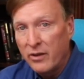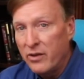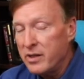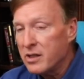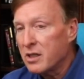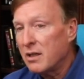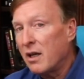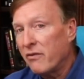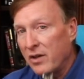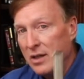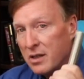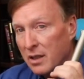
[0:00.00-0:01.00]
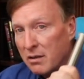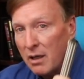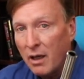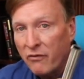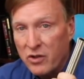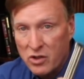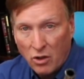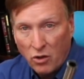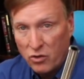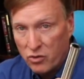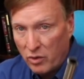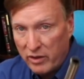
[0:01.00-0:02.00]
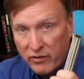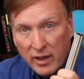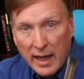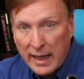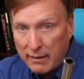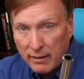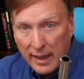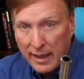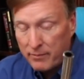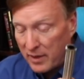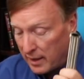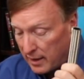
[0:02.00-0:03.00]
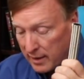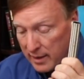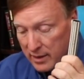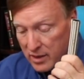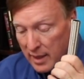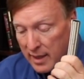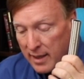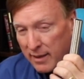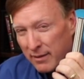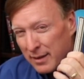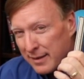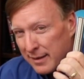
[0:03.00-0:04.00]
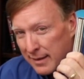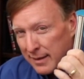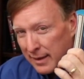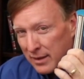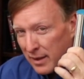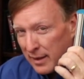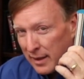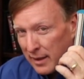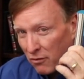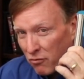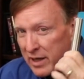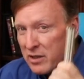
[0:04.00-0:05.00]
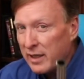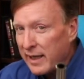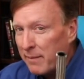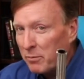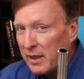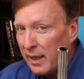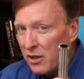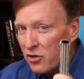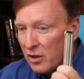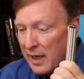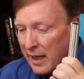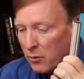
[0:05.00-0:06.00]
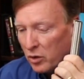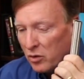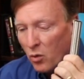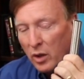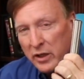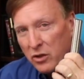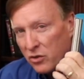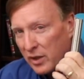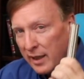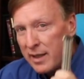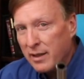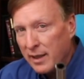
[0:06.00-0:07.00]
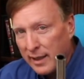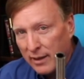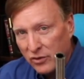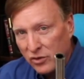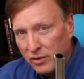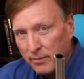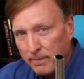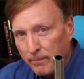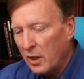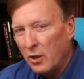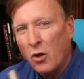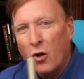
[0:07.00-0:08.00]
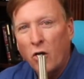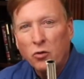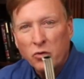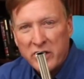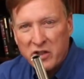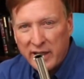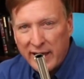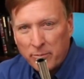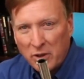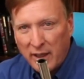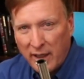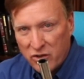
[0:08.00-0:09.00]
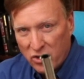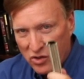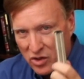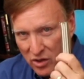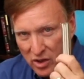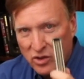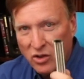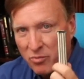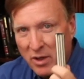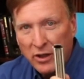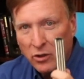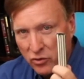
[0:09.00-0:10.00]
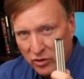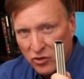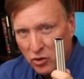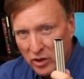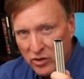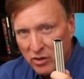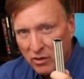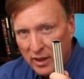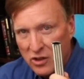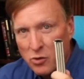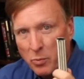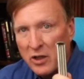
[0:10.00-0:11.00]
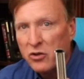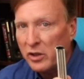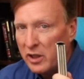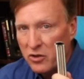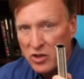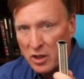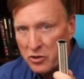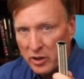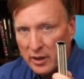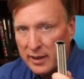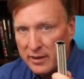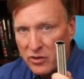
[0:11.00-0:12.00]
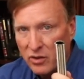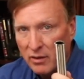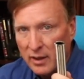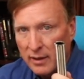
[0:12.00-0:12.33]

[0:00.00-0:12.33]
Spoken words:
This stuff is the toughest hose we've got. It's in a racing application, I wouldn't want to use anything else. In all racing applications, this is my hose of choice, especially on suction lines.